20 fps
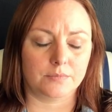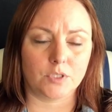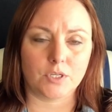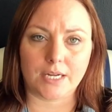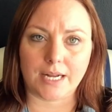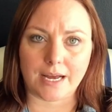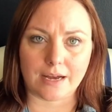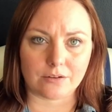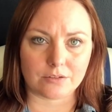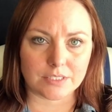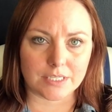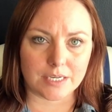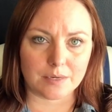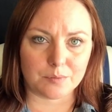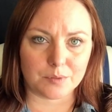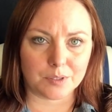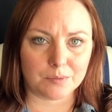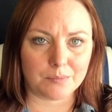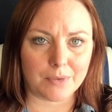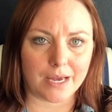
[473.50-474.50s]
Good
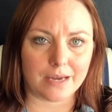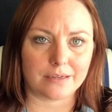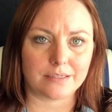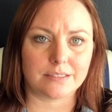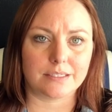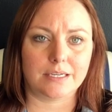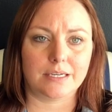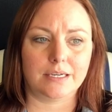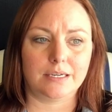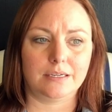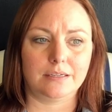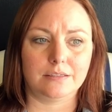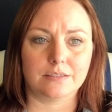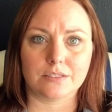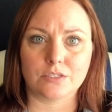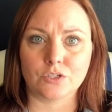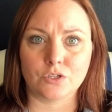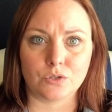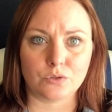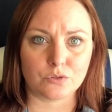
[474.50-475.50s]
Housekeeping
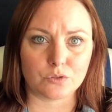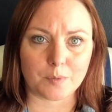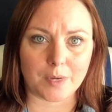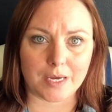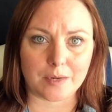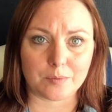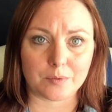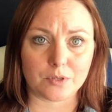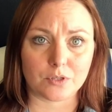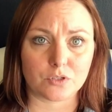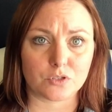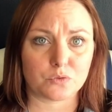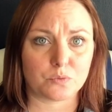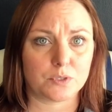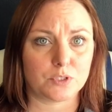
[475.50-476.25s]
magazines, newspapers,